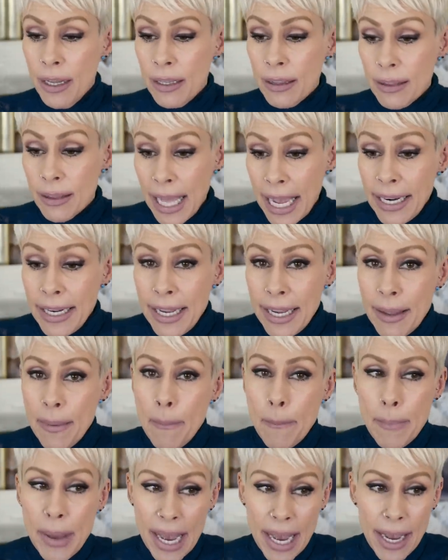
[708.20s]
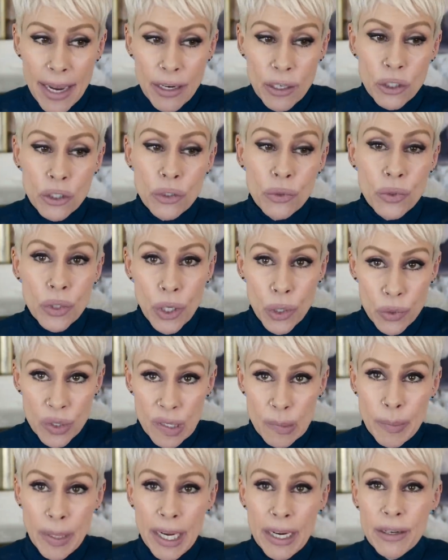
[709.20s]
led him back to
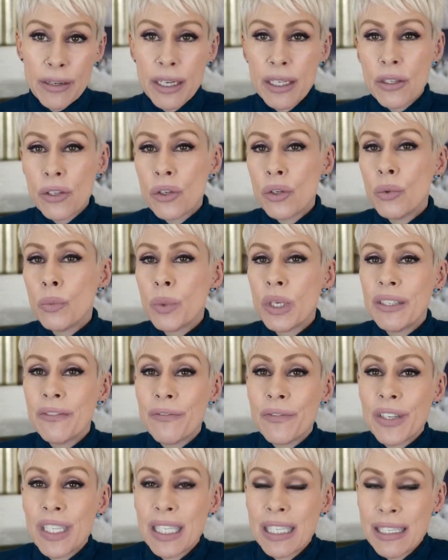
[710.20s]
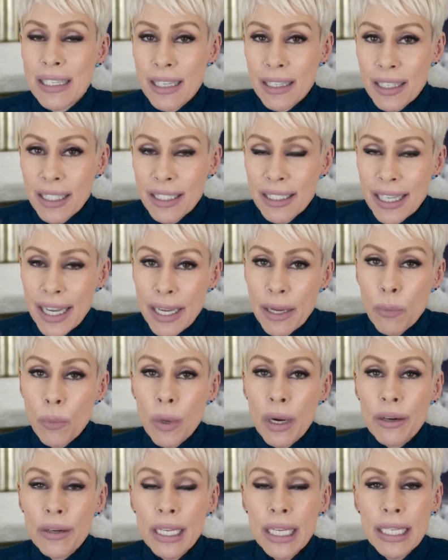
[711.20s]
those parents who would facilitate
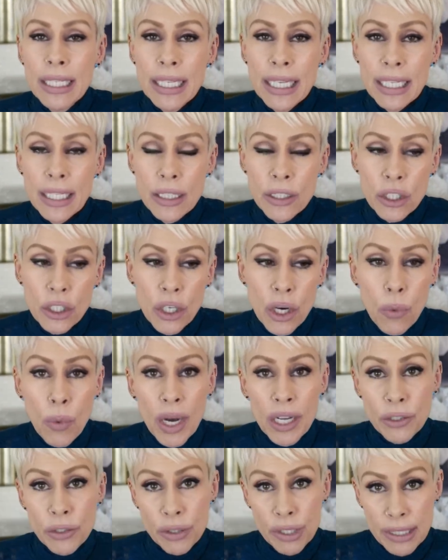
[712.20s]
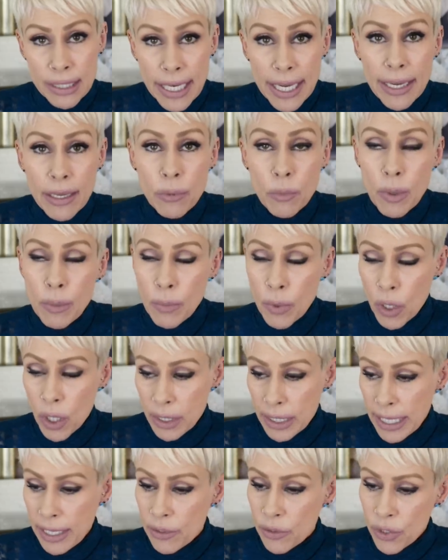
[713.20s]
where he needed to go. Understand, when we're
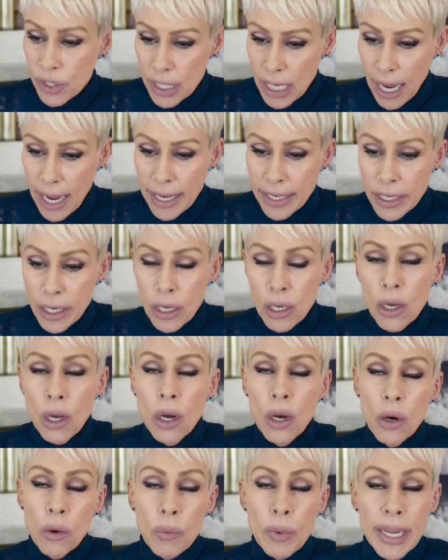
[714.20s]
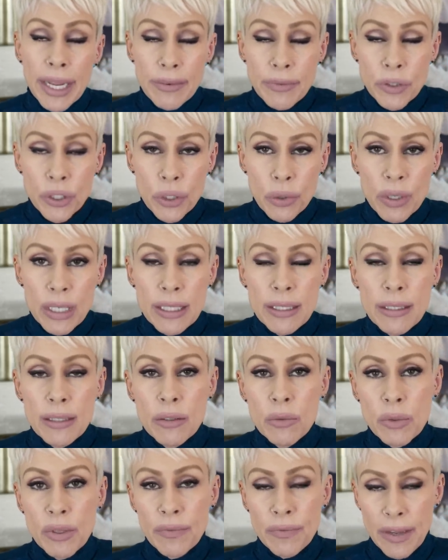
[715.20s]
on the other side, we have
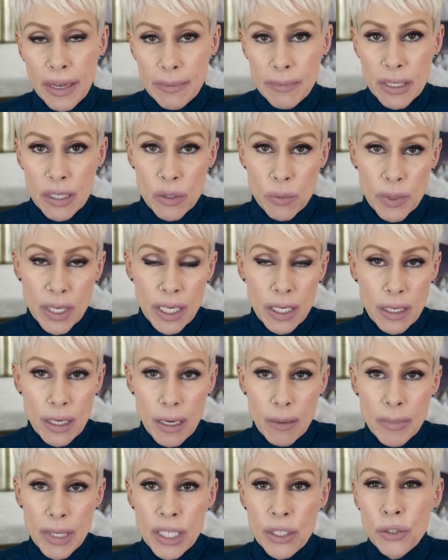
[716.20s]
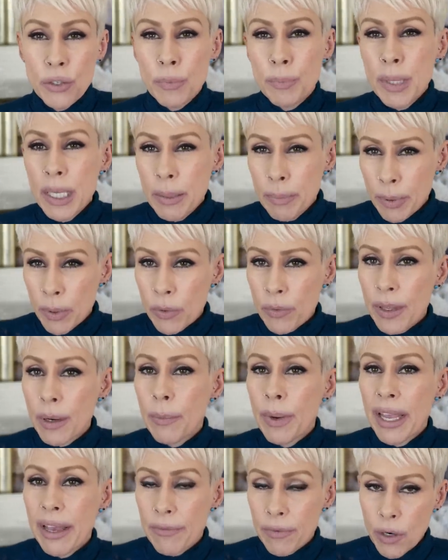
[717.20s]
choices with families we can come into, people that
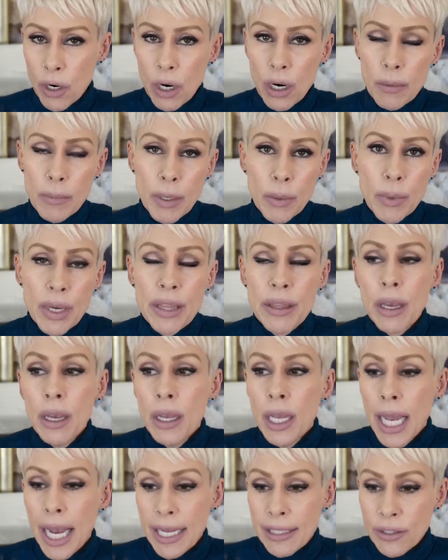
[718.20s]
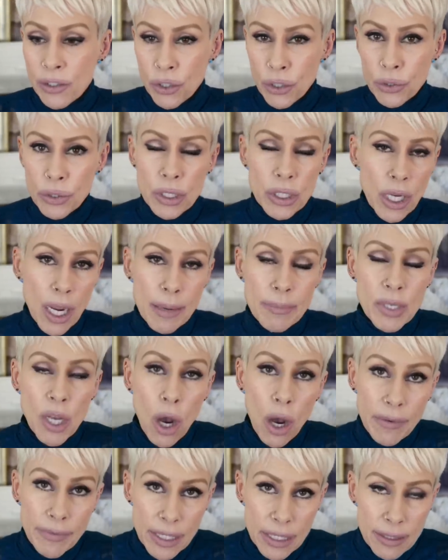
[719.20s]
we have karma with at certain times.
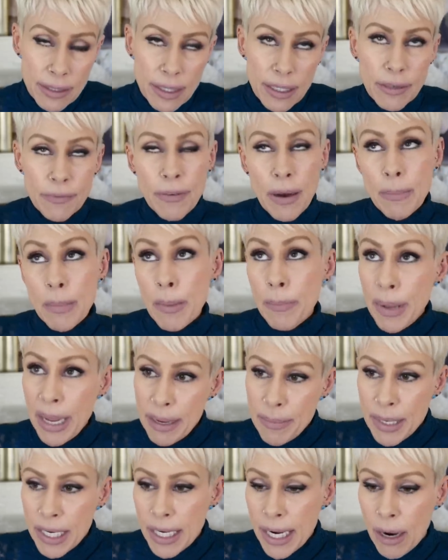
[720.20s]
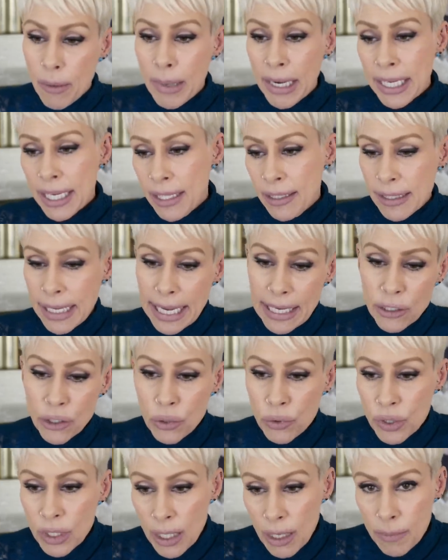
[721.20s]
Obviously, if I'm a baby now, my kids can't
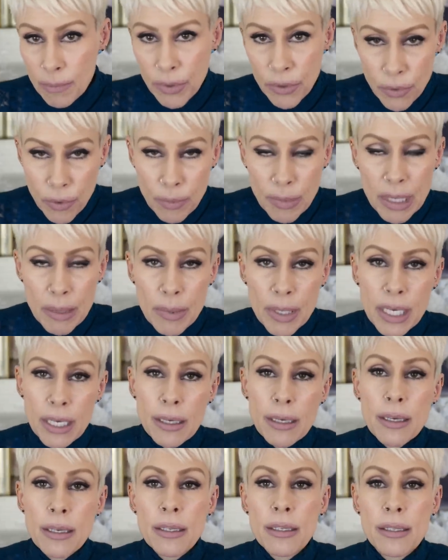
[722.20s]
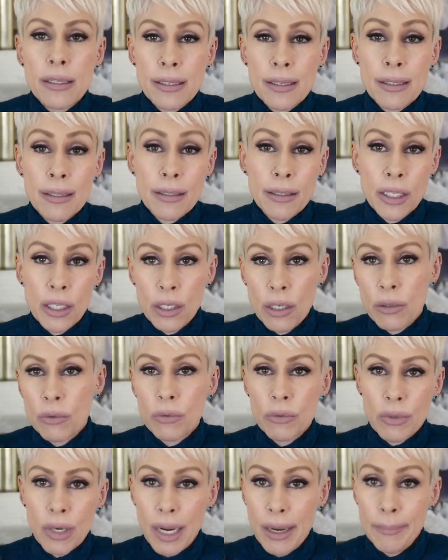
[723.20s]
choose to come through me because, you
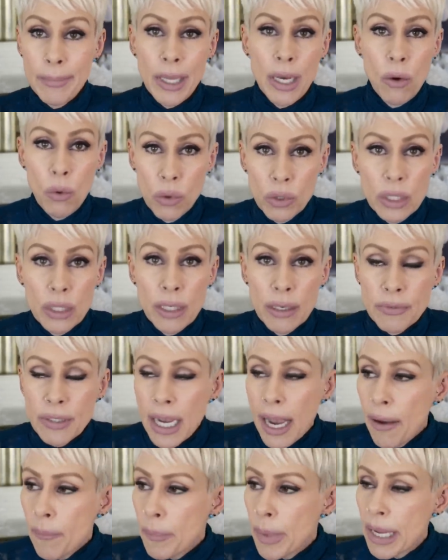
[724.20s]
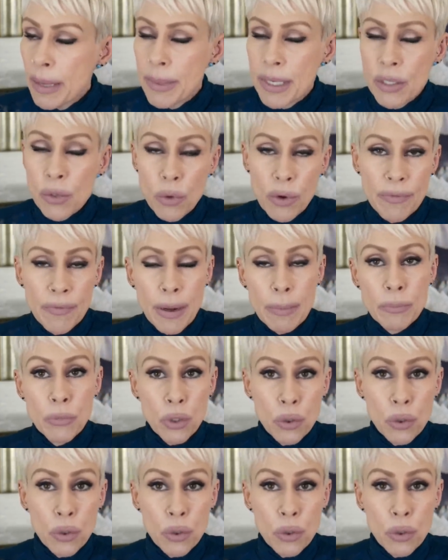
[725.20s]
know, I'm not old enough to have babies, or if I'm